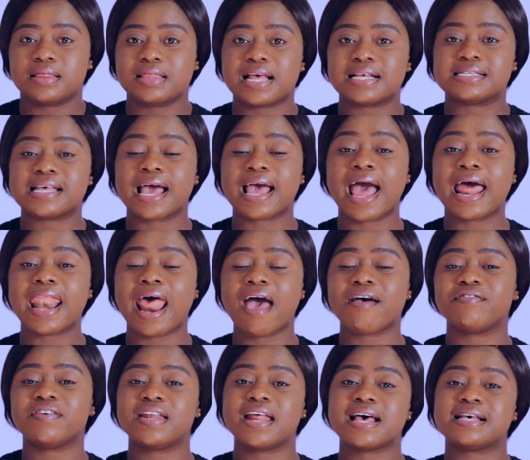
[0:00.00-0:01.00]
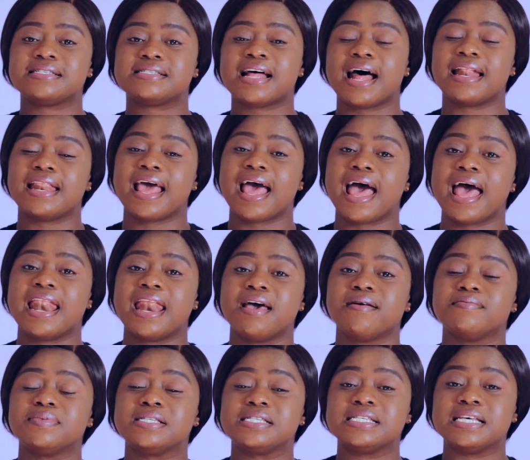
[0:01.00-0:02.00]
The second evidence that the N
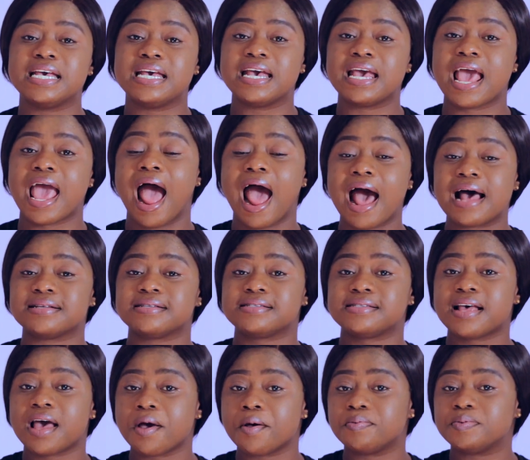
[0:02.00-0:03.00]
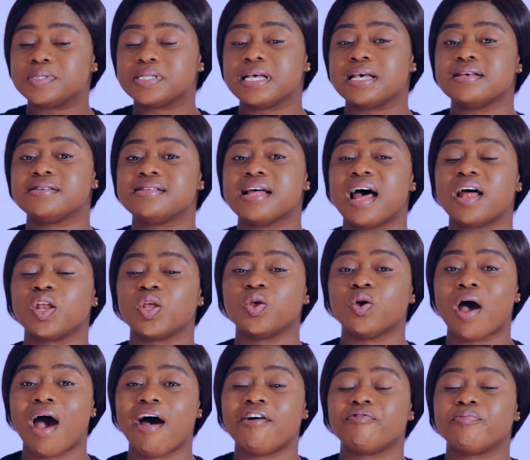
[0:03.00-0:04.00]
M C accepts is that you
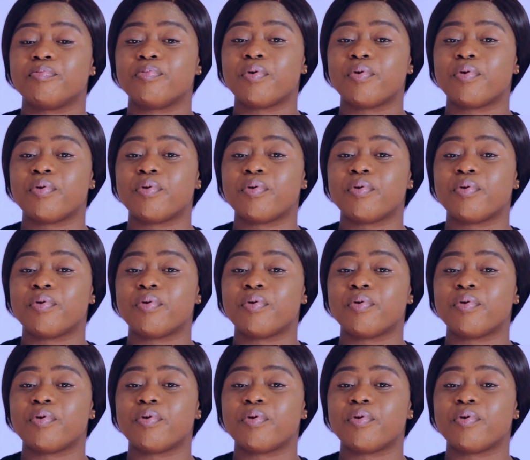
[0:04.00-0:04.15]
have